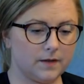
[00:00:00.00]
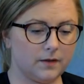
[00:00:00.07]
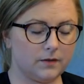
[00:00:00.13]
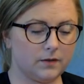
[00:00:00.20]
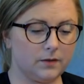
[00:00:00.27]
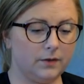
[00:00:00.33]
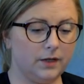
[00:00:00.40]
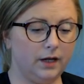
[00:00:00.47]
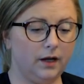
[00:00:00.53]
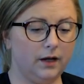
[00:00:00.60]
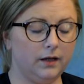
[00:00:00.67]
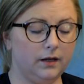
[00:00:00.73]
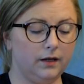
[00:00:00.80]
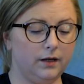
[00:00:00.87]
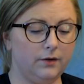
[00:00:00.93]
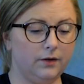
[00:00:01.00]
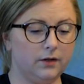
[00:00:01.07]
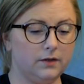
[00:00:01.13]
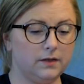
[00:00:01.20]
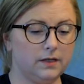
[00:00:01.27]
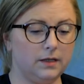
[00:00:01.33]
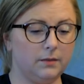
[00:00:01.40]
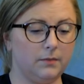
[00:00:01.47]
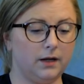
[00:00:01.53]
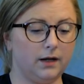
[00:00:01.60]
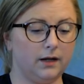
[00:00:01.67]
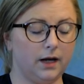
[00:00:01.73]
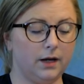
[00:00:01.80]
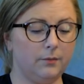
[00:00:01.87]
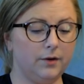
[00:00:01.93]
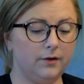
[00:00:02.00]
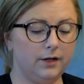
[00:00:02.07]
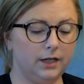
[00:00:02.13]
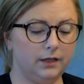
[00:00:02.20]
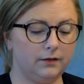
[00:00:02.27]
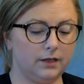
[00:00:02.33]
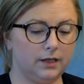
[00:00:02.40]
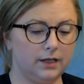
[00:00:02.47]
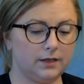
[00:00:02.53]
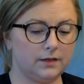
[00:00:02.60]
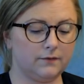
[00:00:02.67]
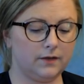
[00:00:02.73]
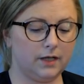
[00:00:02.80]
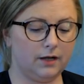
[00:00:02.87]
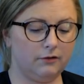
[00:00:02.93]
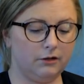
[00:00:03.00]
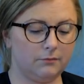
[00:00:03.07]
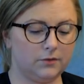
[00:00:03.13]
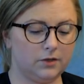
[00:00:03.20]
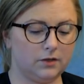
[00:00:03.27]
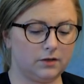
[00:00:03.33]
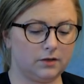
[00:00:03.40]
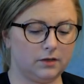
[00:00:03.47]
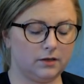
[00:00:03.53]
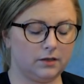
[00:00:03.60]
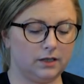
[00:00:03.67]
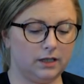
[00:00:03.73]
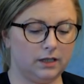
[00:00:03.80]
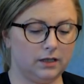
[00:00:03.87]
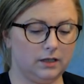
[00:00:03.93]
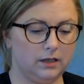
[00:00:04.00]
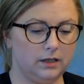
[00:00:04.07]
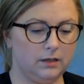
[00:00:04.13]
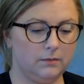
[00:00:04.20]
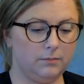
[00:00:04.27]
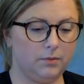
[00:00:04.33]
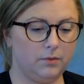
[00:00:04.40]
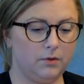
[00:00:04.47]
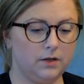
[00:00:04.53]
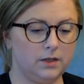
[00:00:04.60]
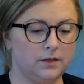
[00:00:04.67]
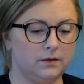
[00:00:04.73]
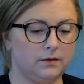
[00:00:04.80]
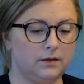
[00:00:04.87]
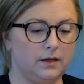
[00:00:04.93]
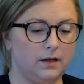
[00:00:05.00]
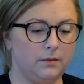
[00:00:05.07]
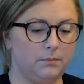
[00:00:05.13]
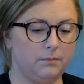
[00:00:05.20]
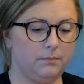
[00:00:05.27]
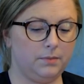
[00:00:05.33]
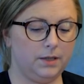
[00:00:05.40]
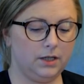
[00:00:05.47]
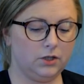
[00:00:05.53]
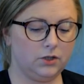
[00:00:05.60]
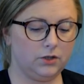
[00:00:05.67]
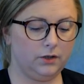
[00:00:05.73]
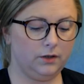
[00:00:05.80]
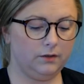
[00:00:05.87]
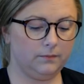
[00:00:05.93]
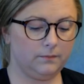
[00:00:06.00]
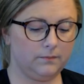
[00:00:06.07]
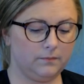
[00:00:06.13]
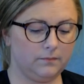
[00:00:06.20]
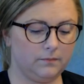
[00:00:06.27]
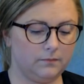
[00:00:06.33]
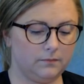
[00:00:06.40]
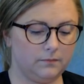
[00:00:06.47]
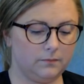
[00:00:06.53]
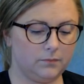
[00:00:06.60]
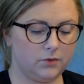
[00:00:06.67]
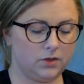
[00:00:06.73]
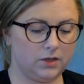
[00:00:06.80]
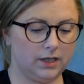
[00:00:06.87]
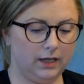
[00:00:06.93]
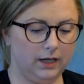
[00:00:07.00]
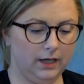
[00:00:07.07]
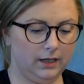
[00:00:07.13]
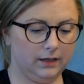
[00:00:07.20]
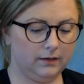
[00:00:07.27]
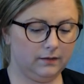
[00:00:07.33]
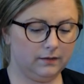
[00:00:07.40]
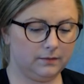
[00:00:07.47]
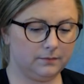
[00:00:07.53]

So here you can see my library. As of now I'm just gonna import the picture, push add.